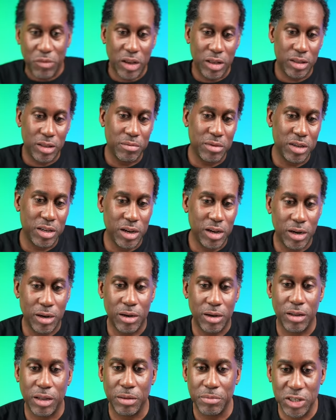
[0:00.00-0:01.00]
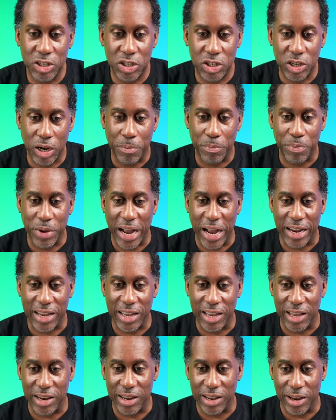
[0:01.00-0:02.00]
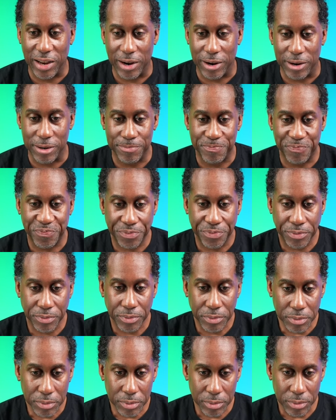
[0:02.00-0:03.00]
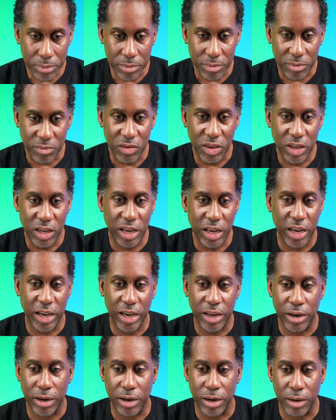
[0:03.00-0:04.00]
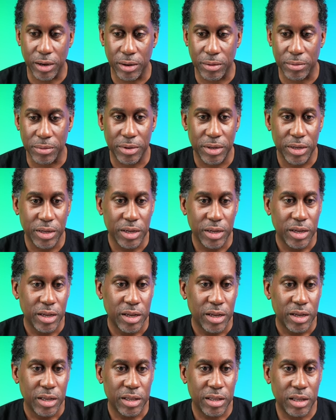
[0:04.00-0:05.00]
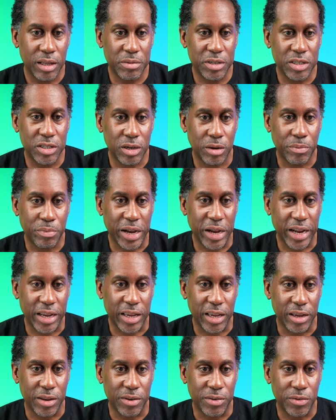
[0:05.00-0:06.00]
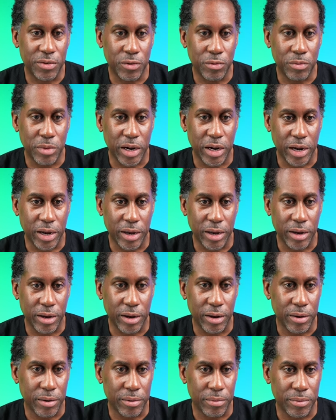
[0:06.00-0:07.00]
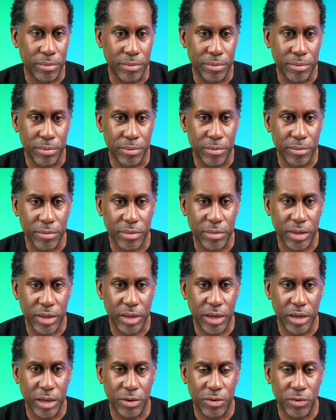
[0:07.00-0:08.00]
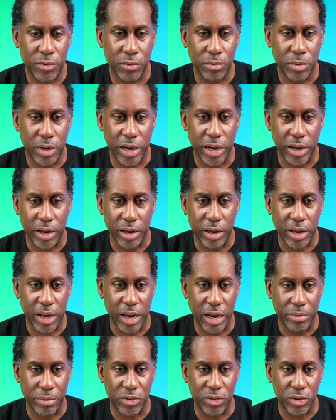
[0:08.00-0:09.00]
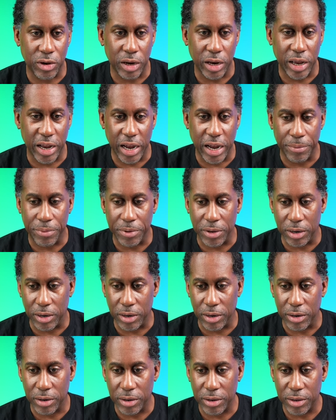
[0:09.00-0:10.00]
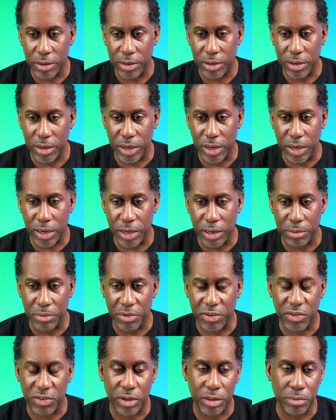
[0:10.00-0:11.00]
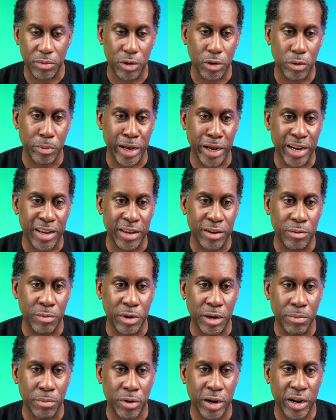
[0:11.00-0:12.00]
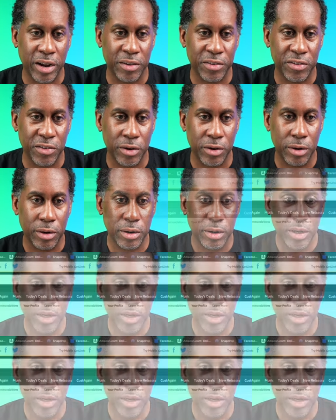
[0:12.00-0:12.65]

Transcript: let me go, let me jump back in here. And um, let me jump back into my um, into my Amazon app here. And let me see, let me go back into my browser.